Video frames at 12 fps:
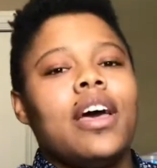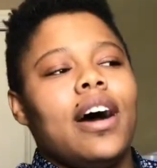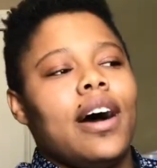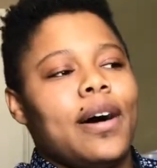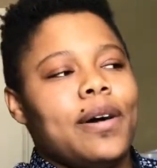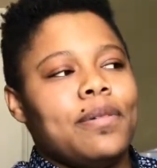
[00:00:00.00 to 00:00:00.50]

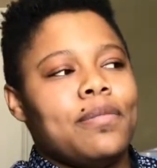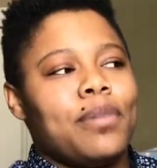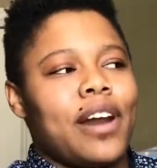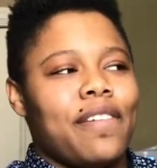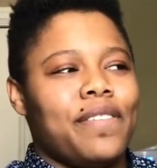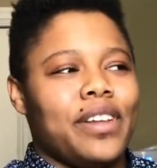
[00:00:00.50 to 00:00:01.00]
But
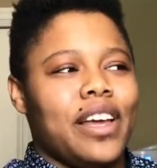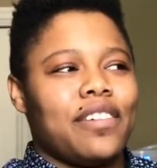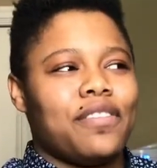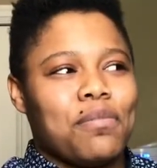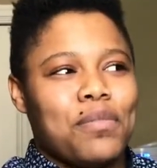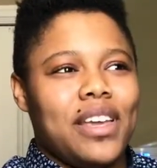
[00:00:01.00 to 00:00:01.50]
I feel like
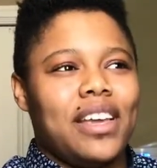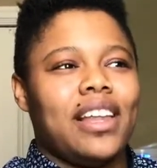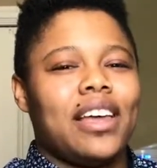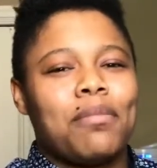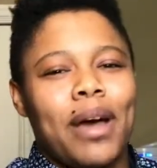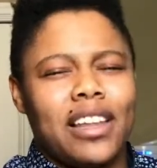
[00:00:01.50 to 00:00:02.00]
for me,
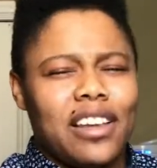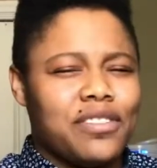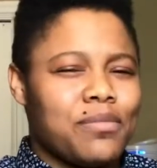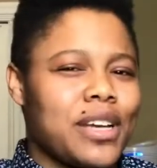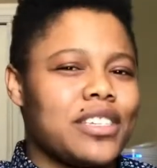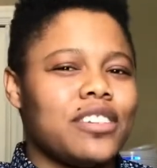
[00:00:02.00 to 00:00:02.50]
like my love for
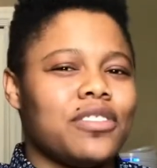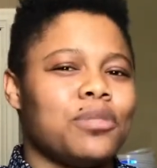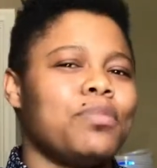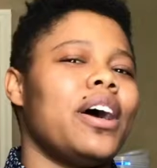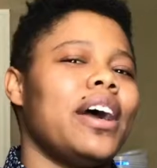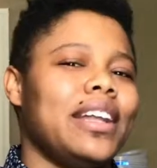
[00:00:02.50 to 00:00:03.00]
myself is
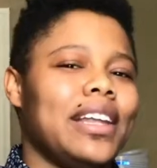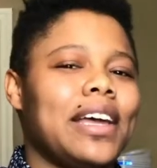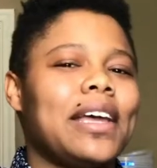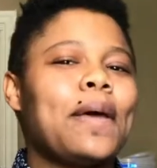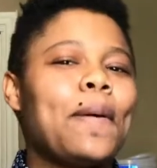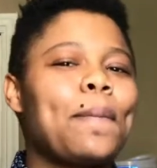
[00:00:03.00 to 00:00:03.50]
probably like